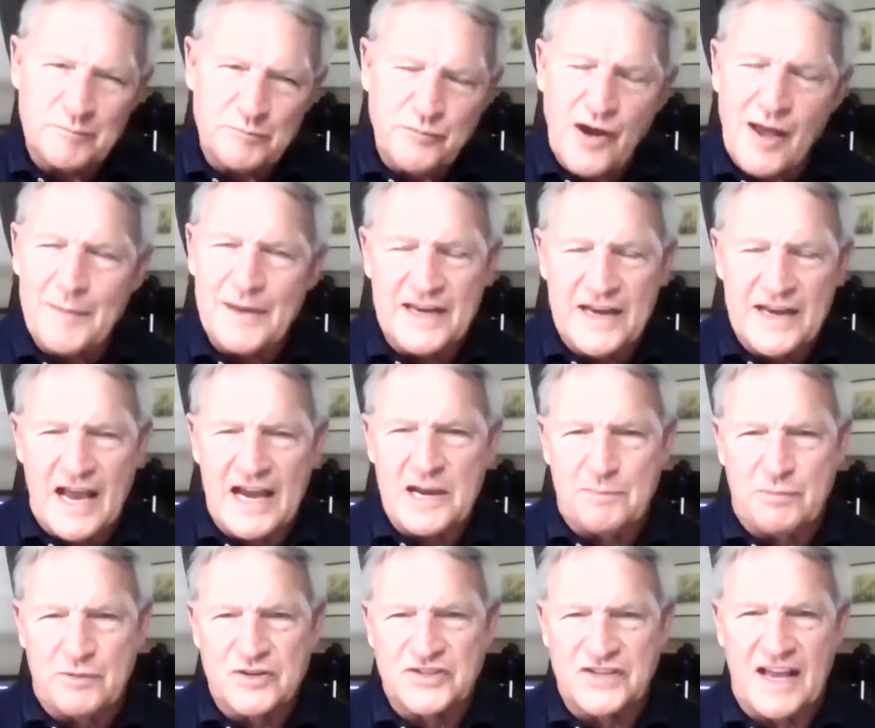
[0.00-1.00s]
probably
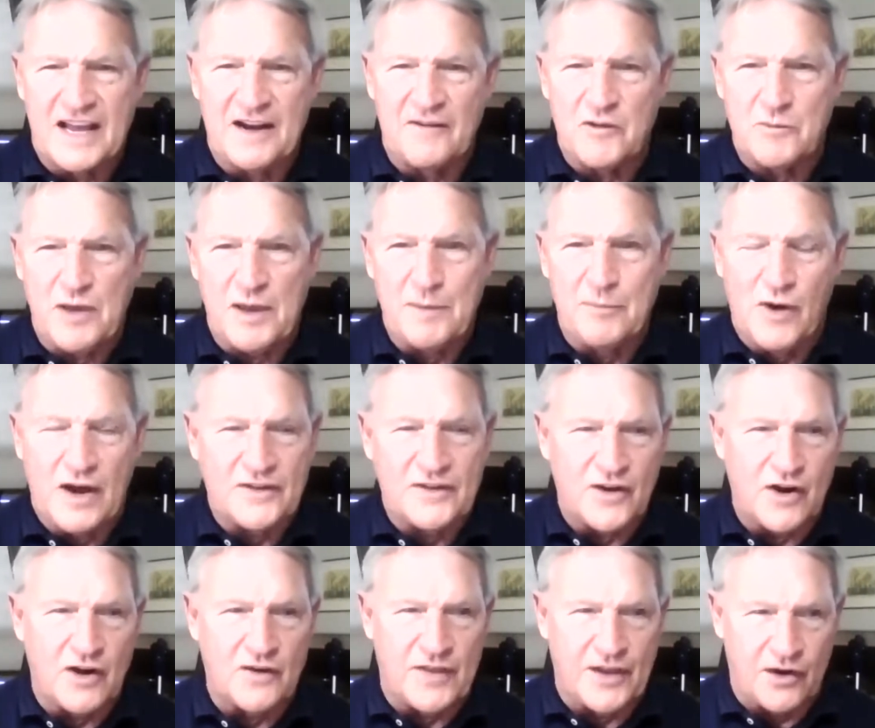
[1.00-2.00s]
90% of the people
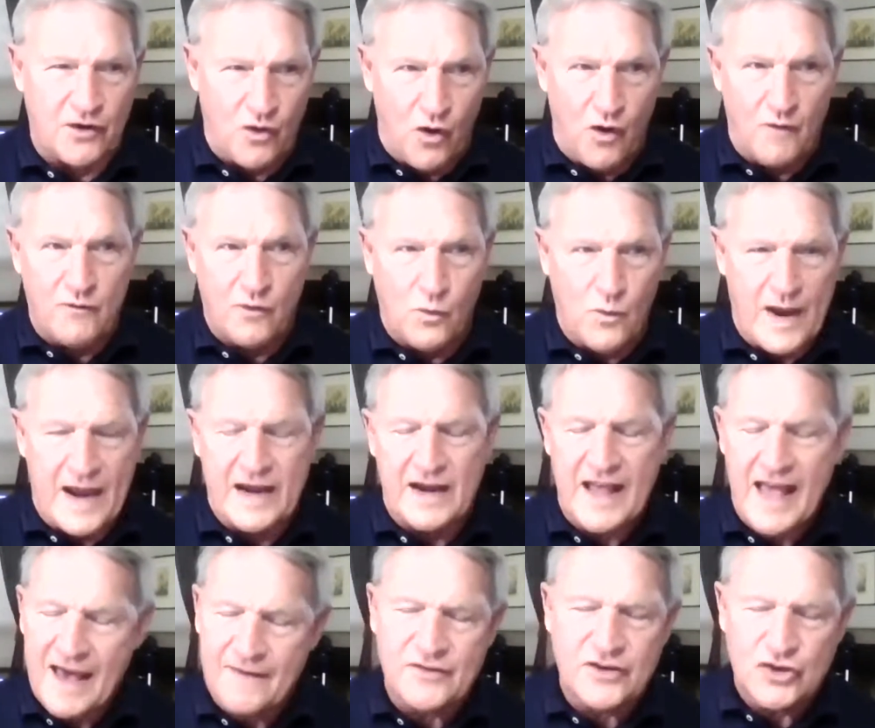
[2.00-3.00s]
out there that are
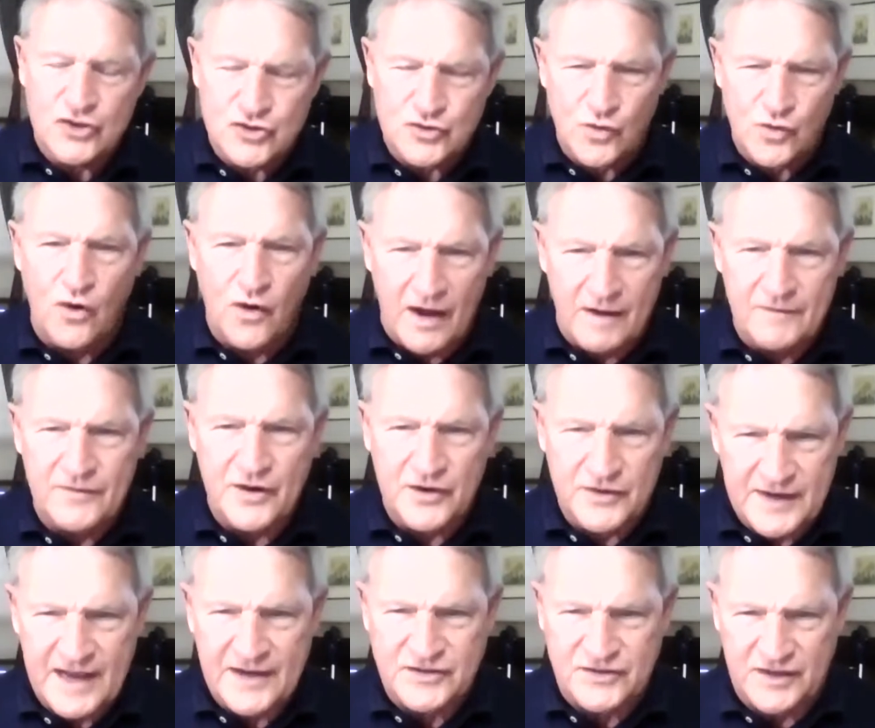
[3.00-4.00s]
overweight have control of
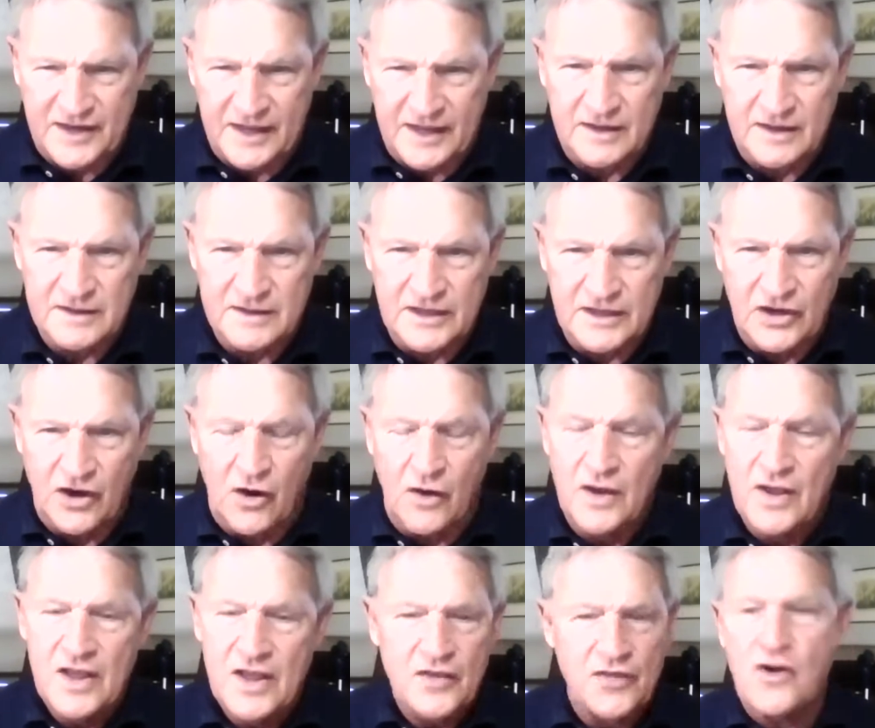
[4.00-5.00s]
their destiny.
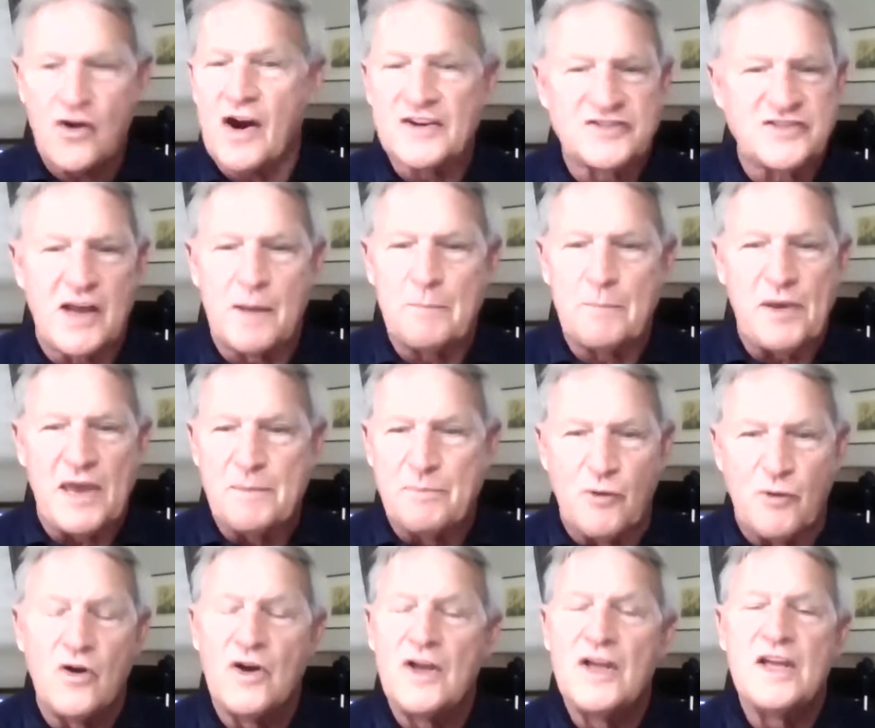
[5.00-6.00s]
There are some
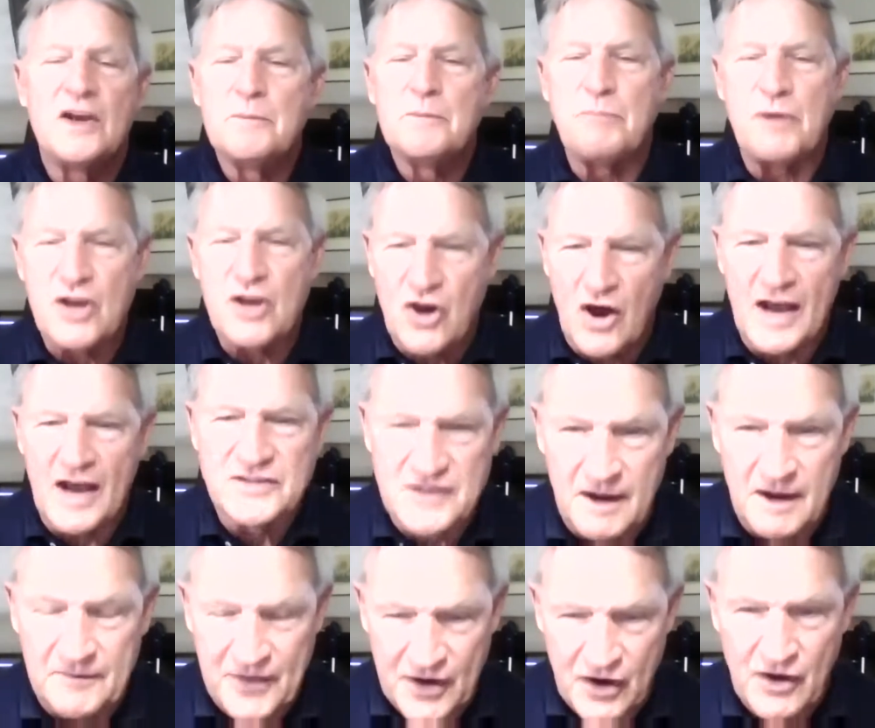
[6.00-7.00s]
people because
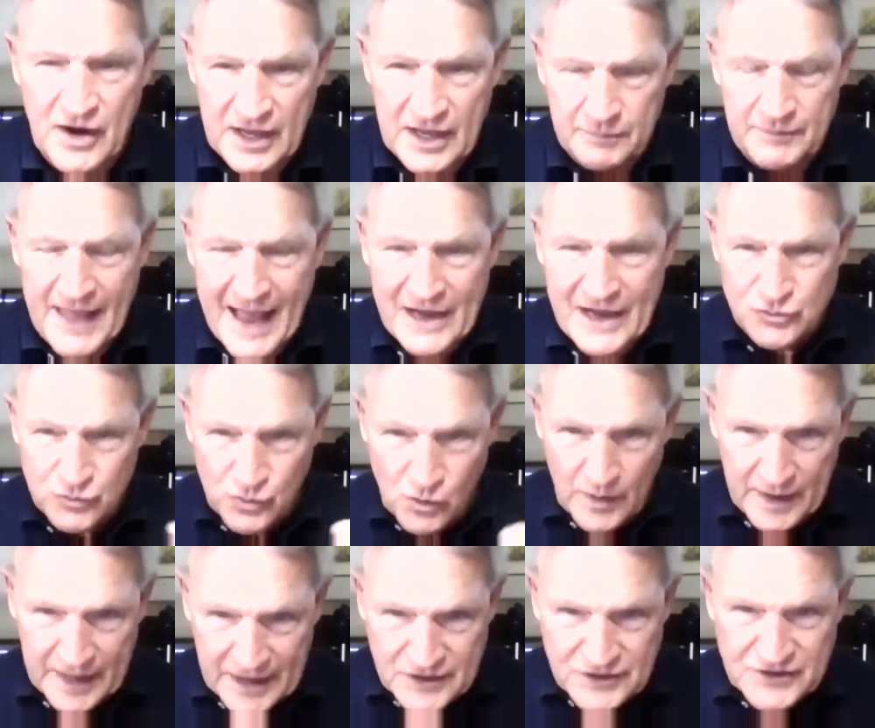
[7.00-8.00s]
of their
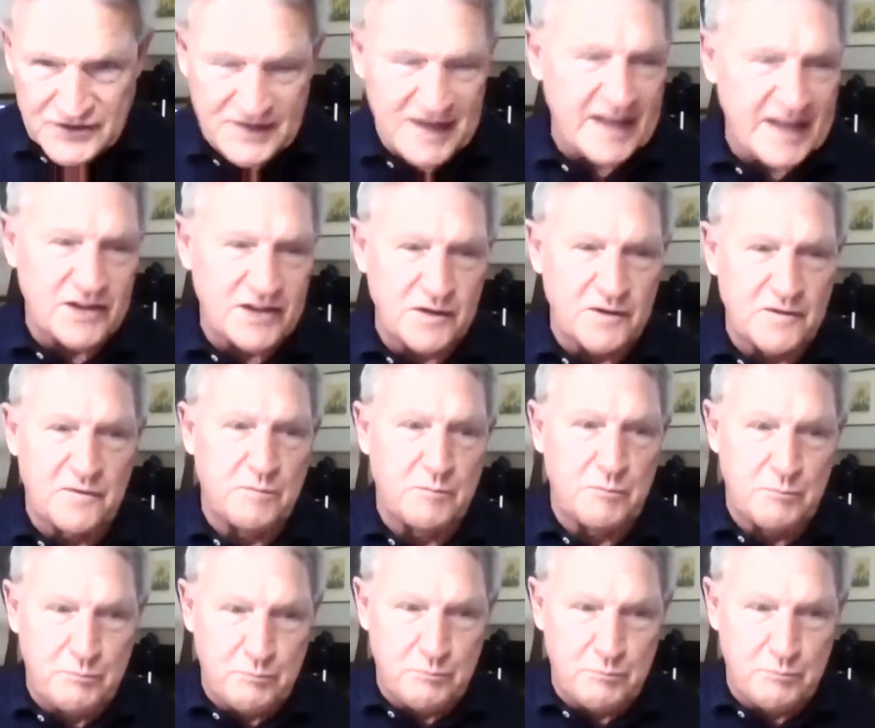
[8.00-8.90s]
natural instinctive